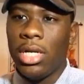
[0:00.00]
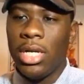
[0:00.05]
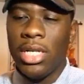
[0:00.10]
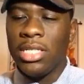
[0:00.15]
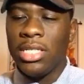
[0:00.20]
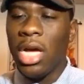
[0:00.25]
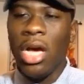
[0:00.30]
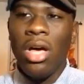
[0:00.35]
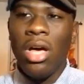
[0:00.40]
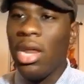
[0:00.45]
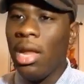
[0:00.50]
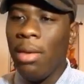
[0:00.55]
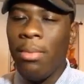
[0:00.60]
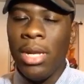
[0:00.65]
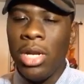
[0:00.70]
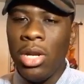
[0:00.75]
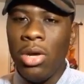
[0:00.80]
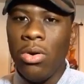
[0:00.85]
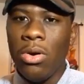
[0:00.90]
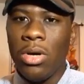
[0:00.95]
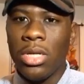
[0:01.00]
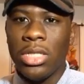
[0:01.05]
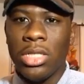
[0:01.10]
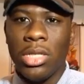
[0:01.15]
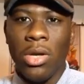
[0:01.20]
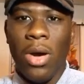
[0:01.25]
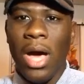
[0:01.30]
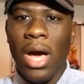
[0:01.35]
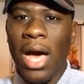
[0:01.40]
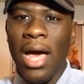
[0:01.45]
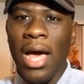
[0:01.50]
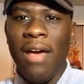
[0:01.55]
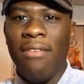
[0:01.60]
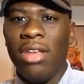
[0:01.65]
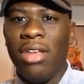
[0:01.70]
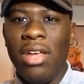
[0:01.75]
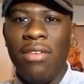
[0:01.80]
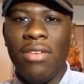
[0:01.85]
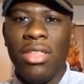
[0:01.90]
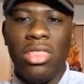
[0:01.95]
That's all they've been doing. So I
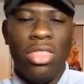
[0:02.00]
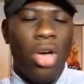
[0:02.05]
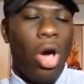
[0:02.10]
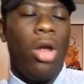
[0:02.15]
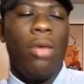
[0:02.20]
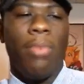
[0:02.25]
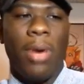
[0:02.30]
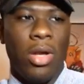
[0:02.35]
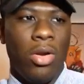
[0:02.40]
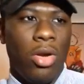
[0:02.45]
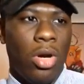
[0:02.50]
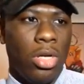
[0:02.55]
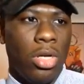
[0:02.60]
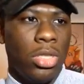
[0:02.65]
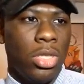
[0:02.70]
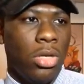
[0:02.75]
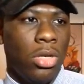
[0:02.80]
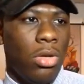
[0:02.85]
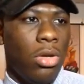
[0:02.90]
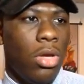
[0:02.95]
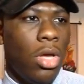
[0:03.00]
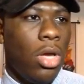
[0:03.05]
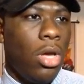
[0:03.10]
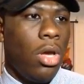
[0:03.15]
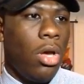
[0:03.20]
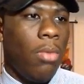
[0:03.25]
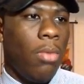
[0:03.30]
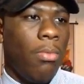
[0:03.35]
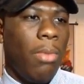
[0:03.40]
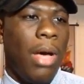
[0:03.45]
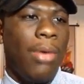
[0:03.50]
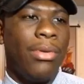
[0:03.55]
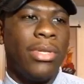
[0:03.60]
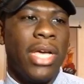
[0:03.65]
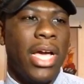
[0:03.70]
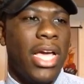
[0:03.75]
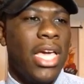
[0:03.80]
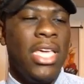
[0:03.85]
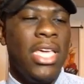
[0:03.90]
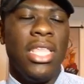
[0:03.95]
haven't even thought about Naruto. But I was
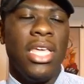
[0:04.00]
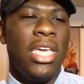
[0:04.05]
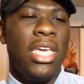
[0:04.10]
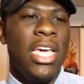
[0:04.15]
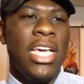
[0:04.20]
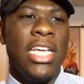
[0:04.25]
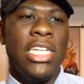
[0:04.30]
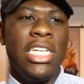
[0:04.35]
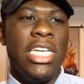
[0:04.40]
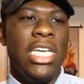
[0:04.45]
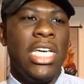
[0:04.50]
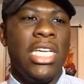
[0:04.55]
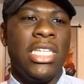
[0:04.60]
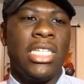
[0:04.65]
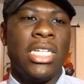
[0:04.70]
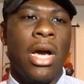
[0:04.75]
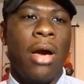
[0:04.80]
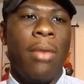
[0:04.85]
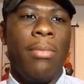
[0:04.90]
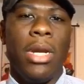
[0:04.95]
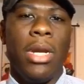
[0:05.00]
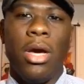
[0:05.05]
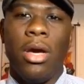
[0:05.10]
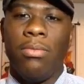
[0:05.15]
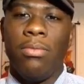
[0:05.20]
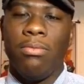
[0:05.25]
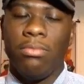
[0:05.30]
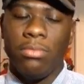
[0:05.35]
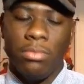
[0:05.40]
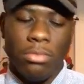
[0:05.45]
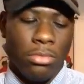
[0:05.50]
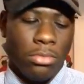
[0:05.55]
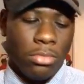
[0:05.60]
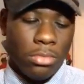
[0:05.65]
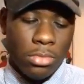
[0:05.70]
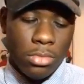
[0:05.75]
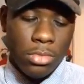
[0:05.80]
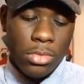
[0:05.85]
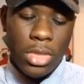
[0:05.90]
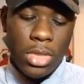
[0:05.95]
like, either Kishi is coming up,
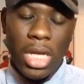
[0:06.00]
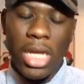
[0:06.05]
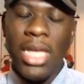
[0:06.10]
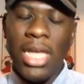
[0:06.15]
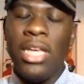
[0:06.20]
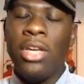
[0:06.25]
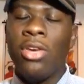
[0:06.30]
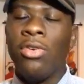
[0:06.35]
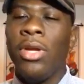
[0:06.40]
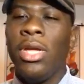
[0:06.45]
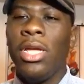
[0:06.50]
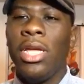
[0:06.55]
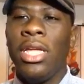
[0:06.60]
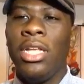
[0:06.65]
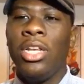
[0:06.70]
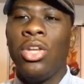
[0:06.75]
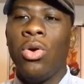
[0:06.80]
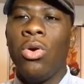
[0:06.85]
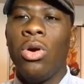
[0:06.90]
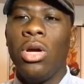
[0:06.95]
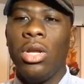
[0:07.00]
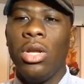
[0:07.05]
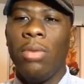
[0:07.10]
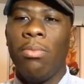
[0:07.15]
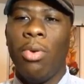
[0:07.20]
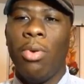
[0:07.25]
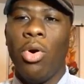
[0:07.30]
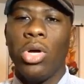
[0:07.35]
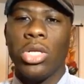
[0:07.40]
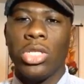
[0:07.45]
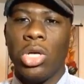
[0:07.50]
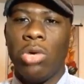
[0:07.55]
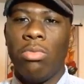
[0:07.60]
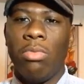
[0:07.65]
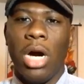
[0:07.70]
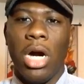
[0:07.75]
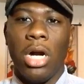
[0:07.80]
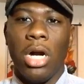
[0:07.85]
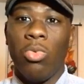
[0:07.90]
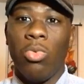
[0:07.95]
he doing the Boruto
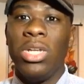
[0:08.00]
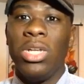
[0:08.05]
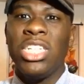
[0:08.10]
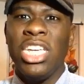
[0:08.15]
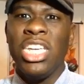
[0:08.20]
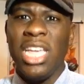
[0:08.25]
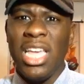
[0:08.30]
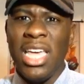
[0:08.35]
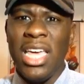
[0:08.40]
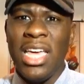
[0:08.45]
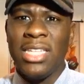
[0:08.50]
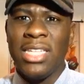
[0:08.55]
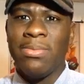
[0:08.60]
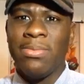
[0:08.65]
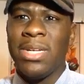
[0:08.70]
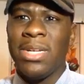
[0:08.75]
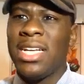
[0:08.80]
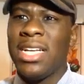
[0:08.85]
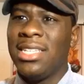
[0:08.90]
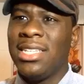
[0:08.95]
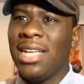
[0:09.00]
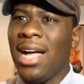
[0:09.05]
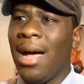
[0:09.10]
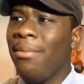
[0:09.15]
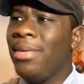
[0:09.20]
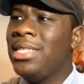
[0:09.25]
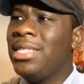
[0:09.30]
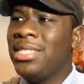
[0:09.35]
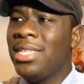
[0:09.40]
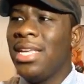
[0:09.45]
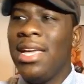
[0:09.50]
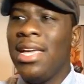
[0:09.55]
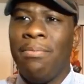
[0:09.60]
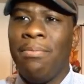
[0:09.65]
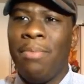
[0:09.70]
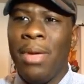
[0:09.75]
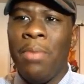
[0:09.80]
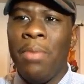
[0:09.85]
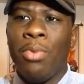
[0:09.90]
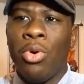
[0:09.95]
manga, which he is, because I be seeing
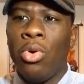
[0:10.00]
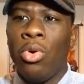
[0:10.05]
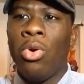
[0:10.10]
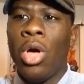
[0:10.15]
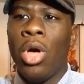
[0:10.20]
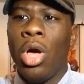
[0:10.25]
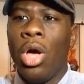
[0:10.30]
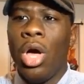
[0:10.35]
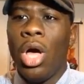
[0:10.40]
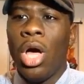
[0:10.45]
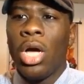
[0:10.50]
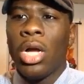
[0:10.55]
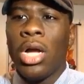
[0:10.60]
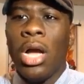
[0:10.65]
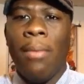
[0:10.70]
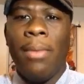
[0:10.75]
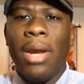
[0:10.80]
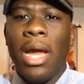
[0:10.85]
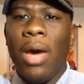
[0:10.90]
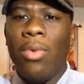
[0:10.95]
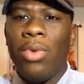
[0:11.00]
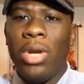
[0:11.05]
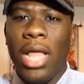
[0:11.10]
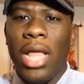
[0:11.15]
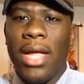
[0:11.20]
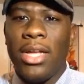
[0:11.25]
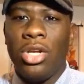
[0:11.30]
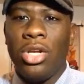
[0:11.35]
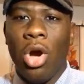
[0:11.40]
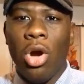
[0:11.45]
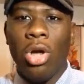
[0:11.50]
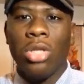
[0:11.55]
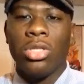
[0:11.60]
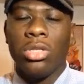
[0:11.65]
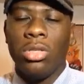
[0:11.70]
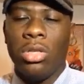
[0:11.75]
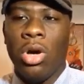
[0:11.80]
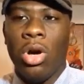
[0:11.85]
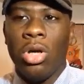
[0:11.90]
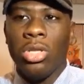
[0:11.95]
people coming out with, like,
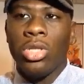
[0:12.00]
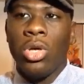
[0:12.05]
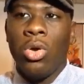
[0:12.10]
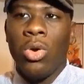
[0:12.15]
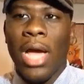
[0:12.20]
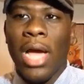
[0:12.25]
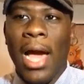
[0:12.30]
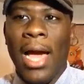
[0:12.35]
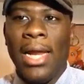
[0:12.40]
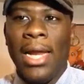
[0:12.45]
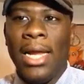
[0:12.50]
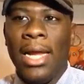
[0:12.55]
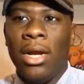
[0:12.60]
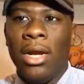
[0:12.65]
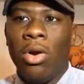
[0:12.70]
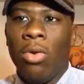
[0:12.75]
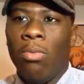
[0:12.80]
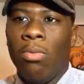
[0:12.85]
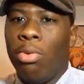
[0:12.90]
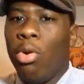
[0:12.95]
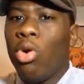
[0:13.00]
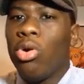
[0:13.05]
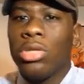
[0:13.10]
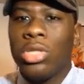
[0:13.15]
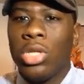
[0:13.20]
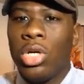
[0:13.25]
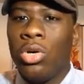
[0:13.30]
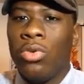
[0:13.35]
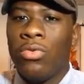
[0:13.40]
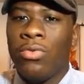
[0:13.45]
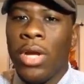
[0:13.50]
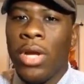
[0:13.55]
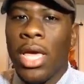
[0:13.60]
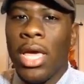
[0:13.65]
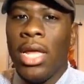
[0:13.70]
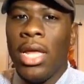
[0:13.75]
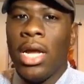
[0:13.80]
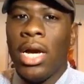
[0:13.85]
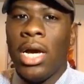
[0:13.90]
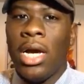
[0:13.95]
Naruto Gaiden or Boruto
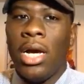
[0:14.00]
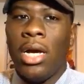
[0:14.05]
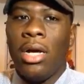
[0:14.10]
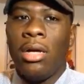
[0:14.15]
freaking